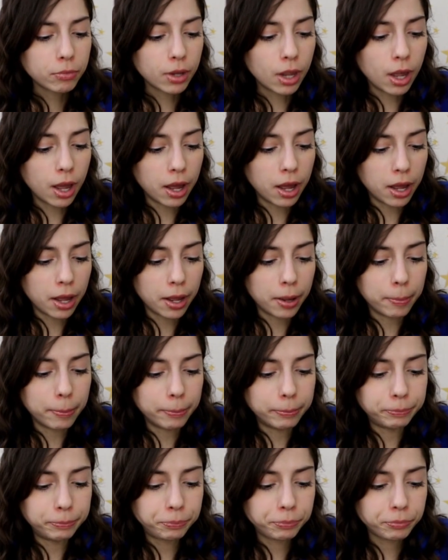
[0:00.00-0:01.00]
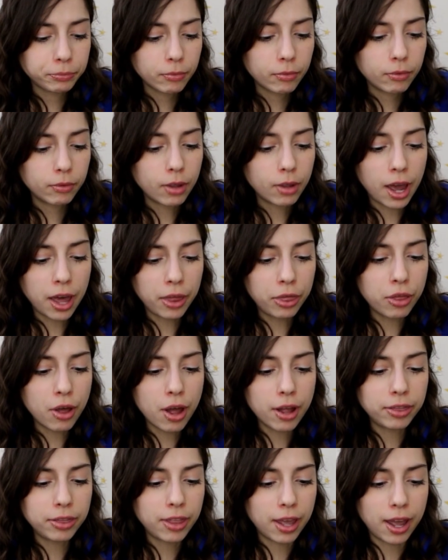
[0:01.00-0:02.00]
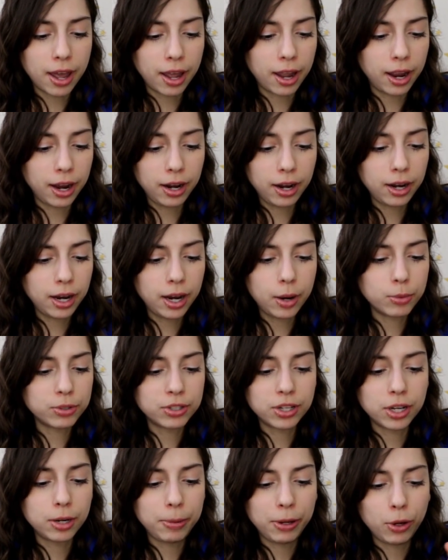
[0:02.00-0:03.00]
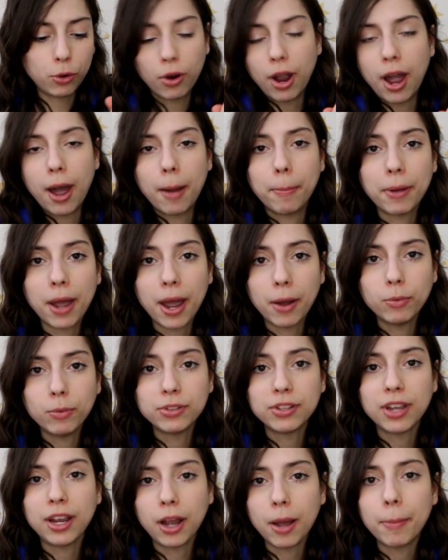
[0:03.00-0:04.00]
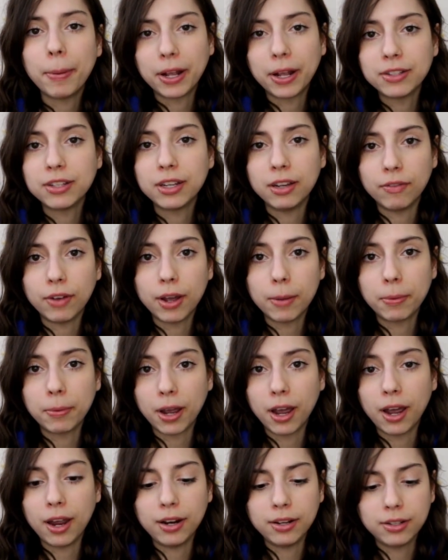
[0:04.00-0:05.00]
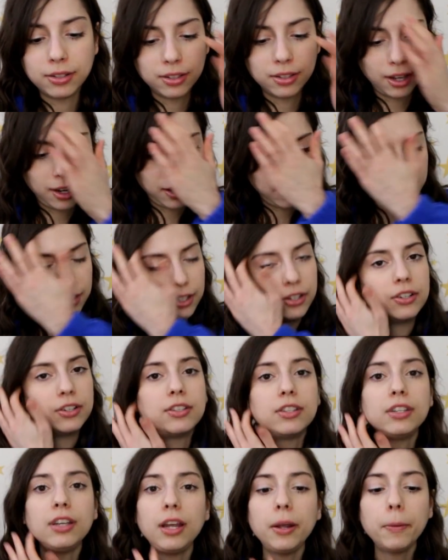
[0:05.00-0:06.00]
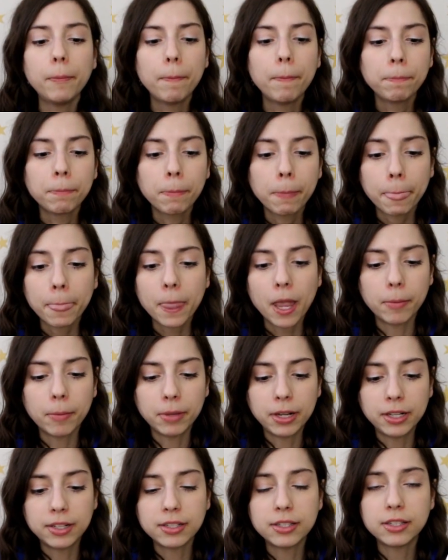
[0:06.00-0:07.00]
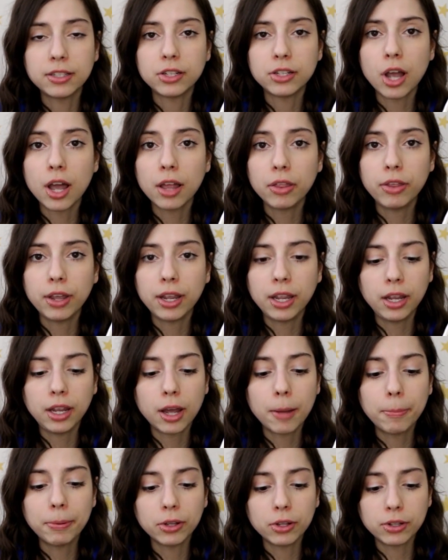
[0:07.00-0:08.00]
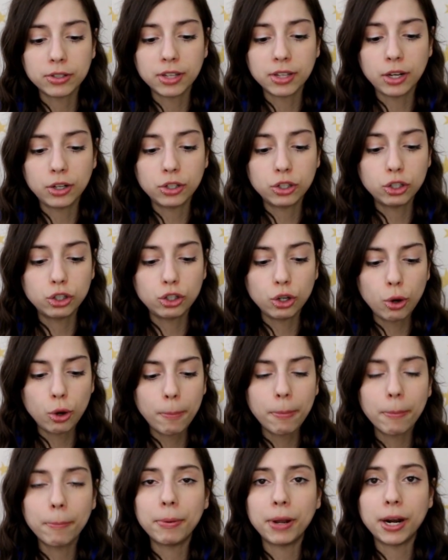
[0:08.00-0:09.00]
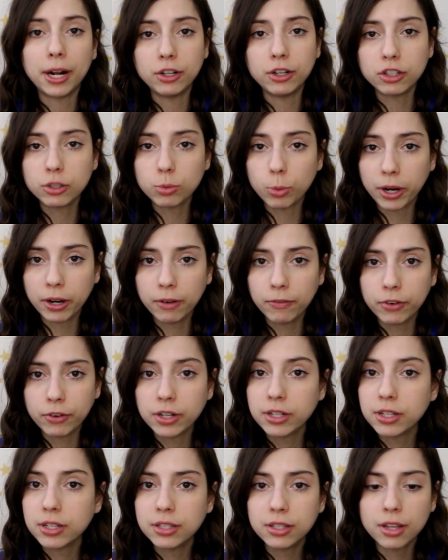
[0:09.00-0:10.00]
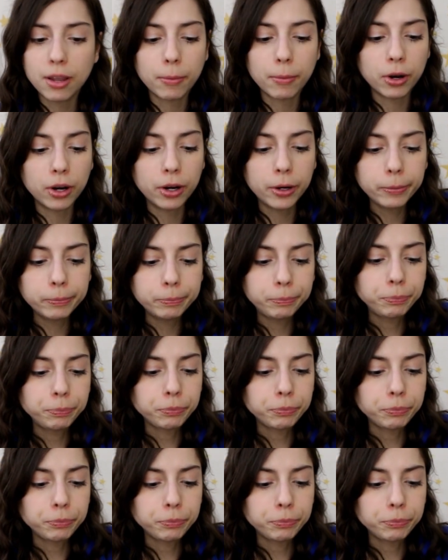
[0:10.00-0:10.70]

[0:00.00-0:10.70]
I thought that it was going to be crap. I was like about to give up, guys. Like seriously, I'm like, this is not thickening up. It looks like soup, but I just waited for it to simmer.